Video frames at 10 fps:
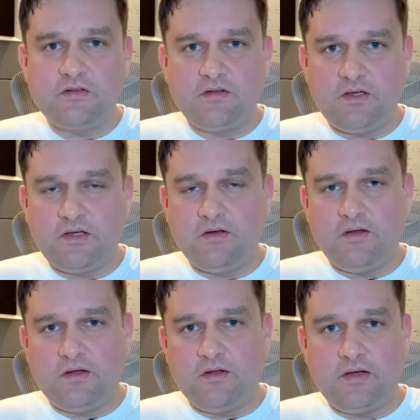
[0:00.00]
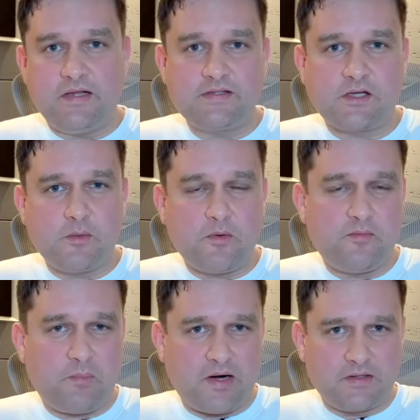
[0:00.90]
the landscape of
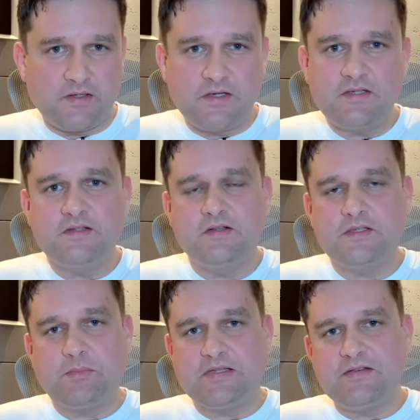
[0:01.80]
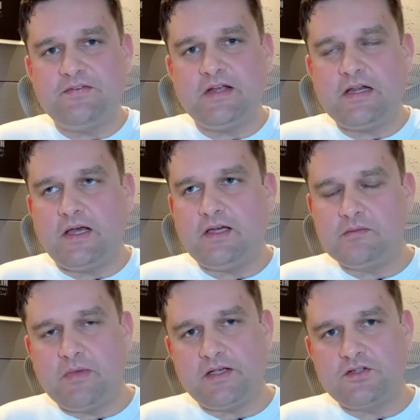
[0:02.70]
partners. Specifically, I can
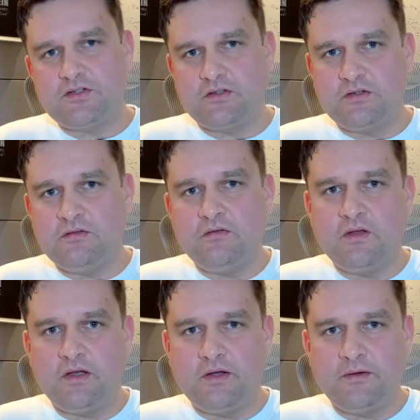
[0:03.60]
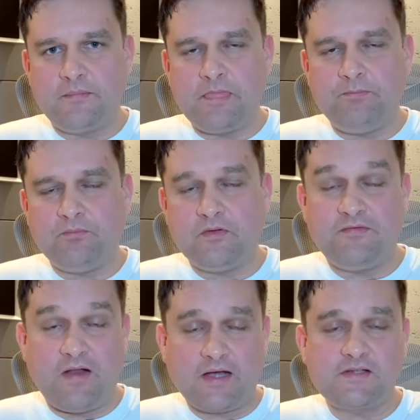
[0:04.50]
mention the
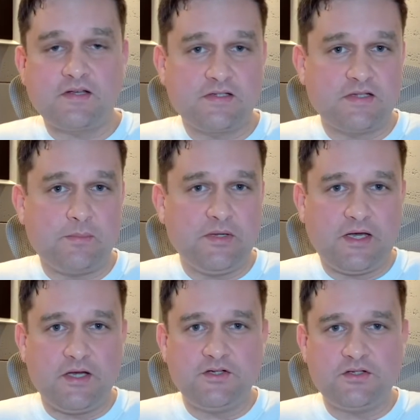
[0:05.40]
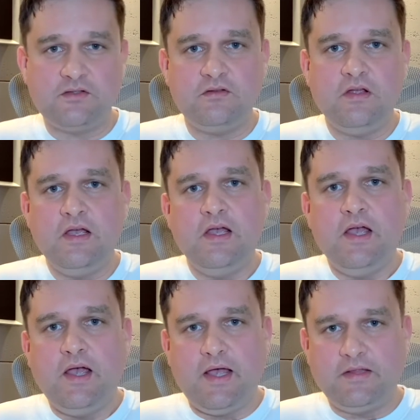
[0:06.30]
Flux as an application,
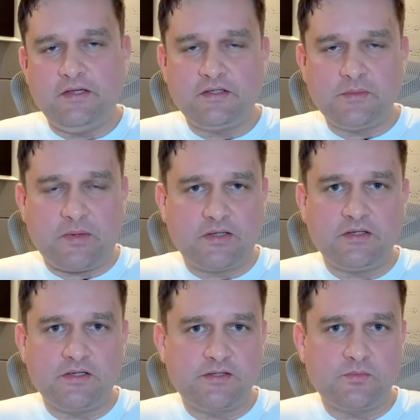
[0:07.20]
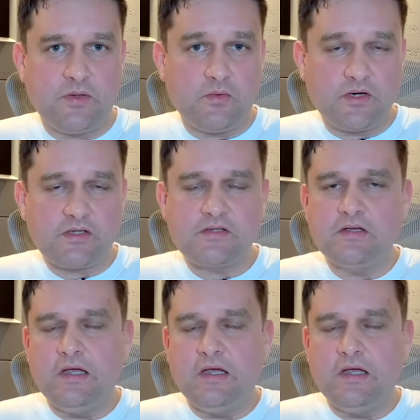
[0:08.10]
and here the partner is WeWorks.